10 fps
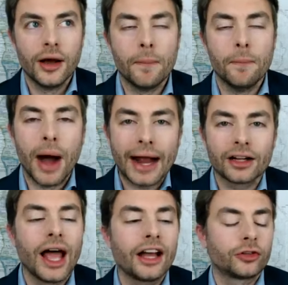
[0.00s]

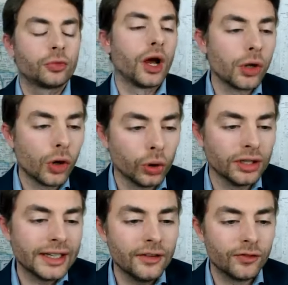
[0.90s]
backlash where we
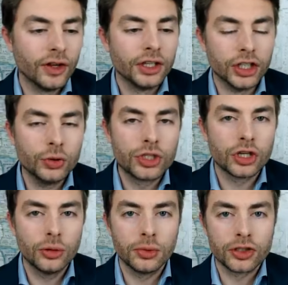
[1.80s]
all leave
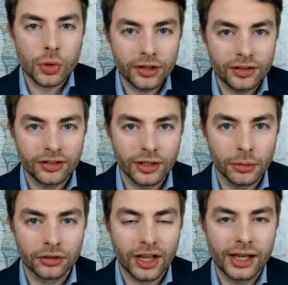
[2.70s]
YouTube and Twitter
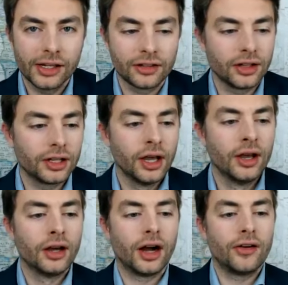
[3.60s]
simultaneously?
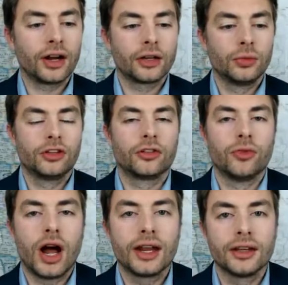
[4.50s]
I reckon we just
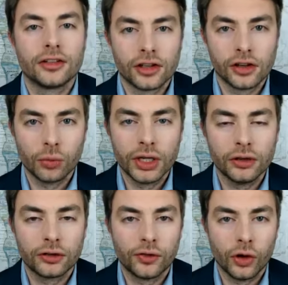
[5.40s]
ride it until the
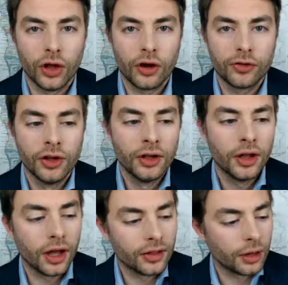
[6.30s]
wheels fall off,
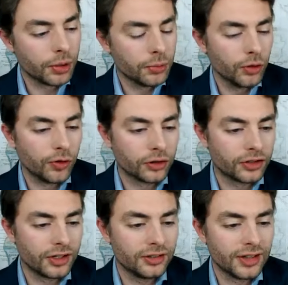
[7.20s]
and then we move
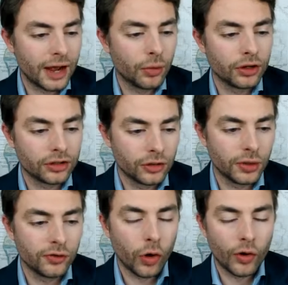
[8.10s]
on to these networks
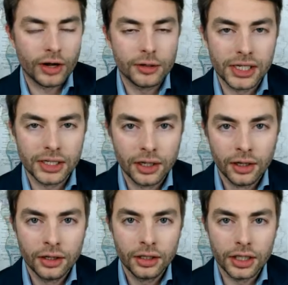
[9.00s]
that we've already
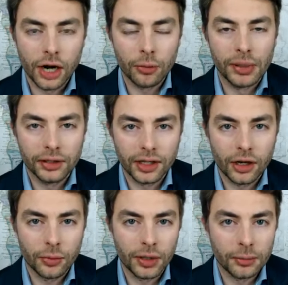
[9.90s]
been, you know,
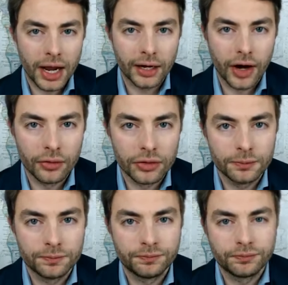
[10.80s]
building up in the background.